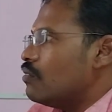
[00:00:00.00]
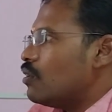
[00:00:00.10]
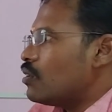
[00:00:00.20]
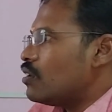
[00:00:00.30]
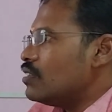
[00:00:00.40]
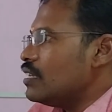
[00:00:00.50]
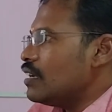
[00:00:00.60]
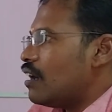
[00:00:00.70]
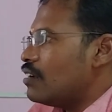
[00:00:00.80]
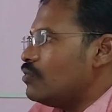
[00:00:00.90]
What are
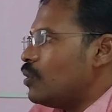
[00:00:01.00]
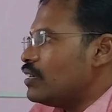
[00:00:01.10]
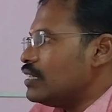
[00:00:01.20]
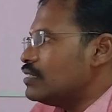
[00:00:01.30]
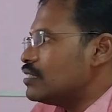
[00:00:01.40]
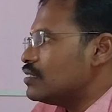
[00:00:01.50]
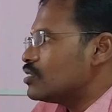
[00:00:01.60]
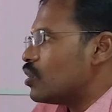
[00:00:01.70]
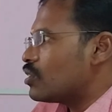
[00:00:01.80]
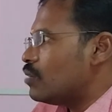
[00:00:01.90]
the advantages and
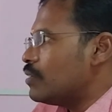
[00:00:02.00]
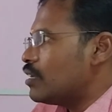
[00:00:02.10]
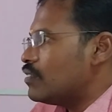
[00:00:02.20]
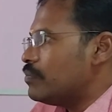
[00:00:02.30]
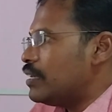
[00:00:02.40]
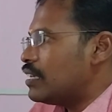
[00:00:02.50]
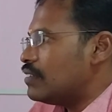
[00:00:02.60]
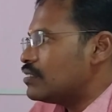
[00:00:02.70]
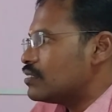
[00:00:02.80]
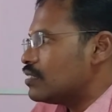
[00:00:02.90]
shortcomings of the belt
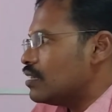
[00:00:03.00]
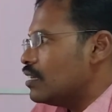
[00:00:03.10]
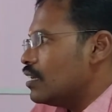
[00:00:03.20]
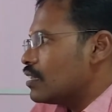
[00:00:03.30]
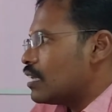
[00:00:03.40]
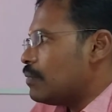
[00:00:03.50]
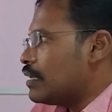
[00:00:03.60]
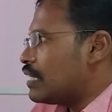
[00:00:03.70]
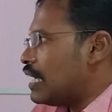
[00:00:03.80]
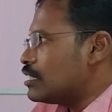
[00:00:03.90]
drives? They may
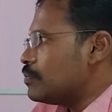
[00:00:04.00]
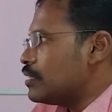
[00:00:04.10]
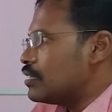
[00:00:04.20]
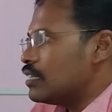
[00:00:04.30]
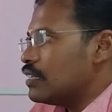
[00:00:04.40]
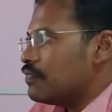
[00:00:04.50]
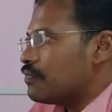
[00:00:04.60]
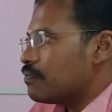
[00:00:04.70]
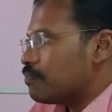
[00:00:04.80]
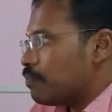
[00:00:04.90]
transmit the
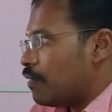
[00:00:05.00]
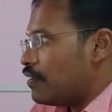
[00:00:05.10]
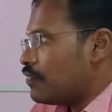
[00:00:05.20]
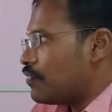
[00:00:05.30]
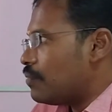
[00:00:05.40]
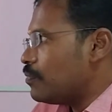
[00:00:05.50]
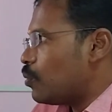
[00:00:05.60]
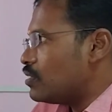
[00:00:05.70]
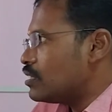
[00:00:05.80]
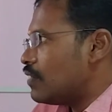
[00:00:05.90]
power from
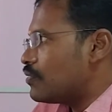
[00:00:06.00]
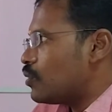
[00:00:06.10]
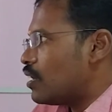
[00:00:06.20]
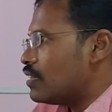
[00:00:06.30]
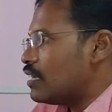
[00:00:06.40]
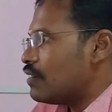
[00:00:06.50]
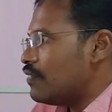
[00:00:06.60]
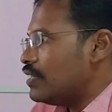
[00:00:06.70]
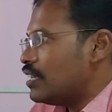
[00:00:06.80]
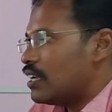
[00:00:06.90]
one shaft to another
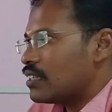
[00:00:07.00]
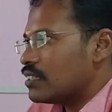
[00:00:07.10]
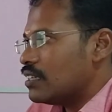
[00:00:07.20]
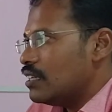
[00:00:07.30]
when they are